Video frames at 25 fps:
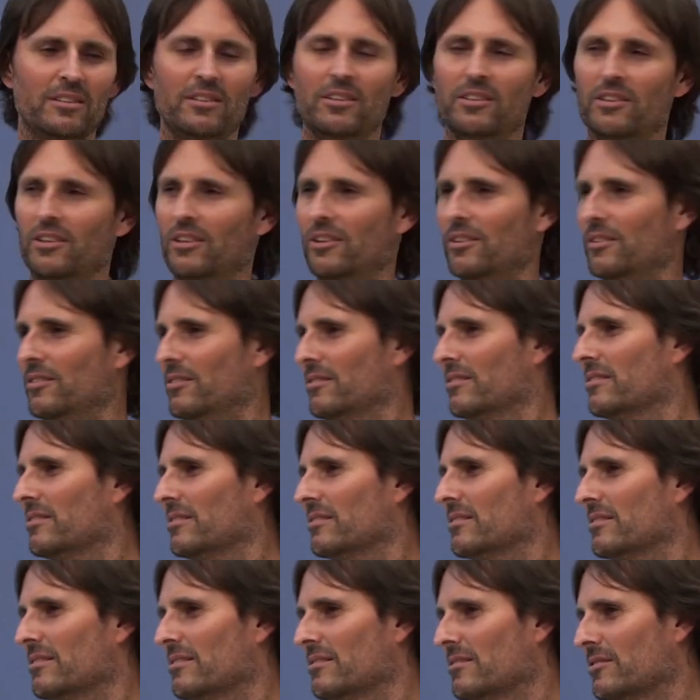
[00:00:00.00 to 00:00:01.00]
you know,
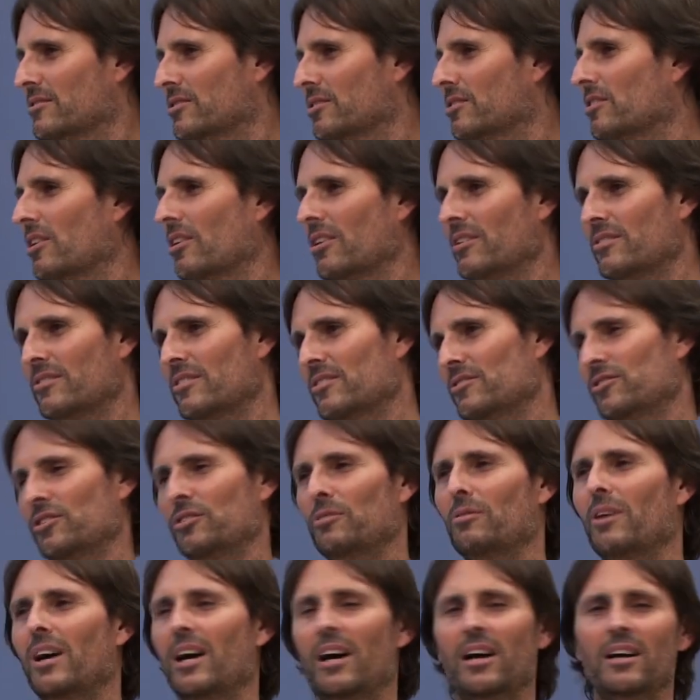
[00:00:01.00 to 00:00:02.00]
to God than
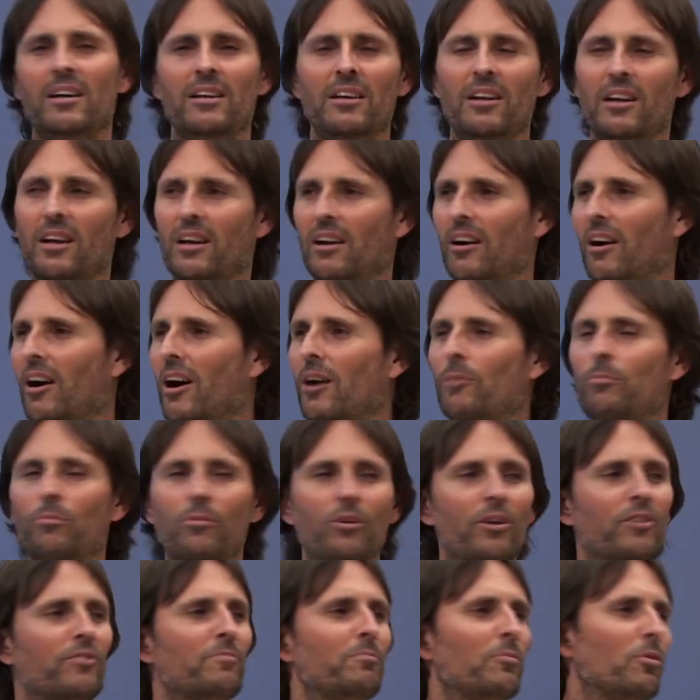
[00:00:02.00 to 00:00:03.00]
you are.
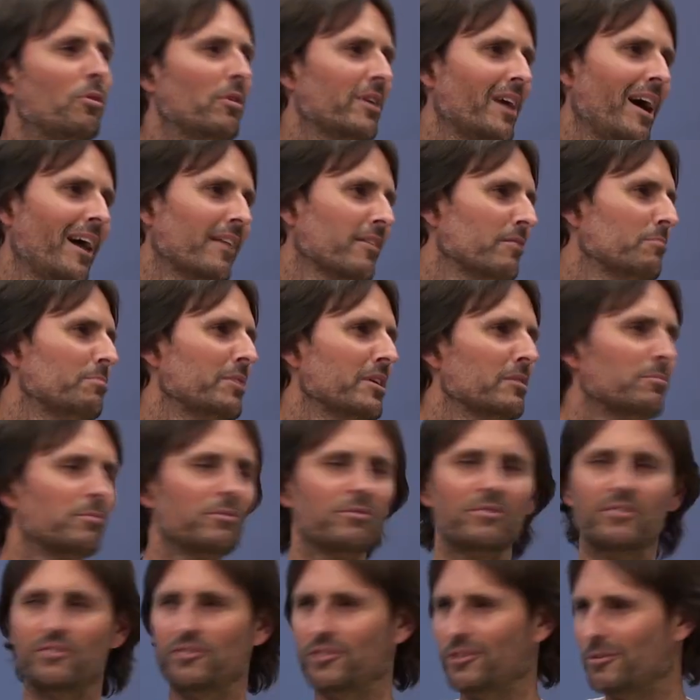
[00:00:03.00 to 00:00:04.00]
I'm worth more to other
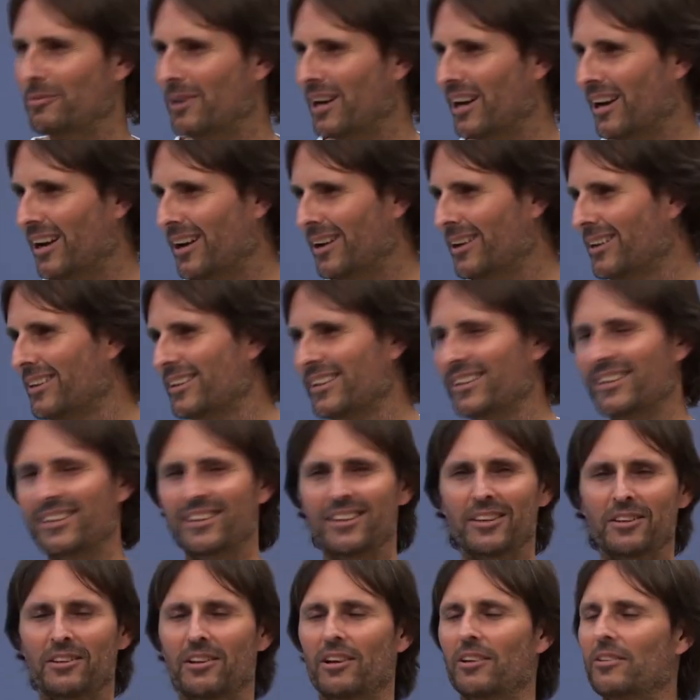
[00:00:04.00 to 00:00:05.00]
people than you are.
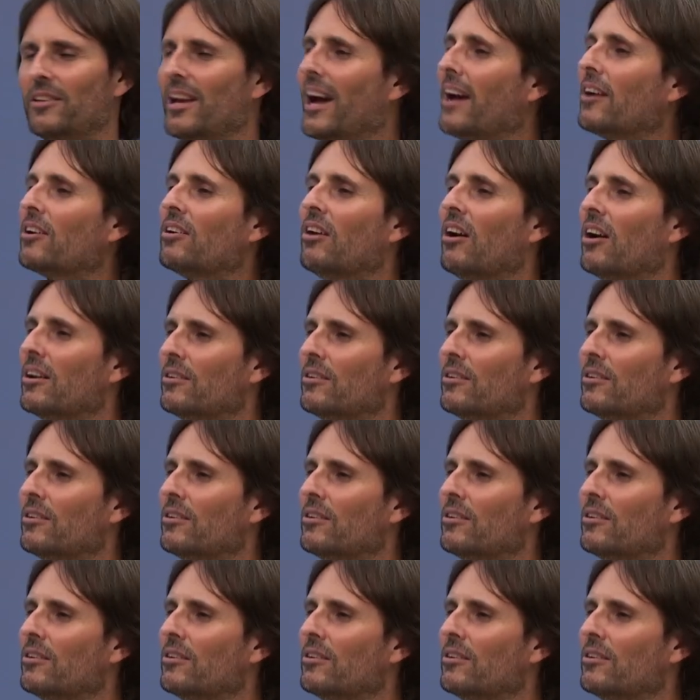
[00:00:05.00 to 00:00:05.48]
You know, that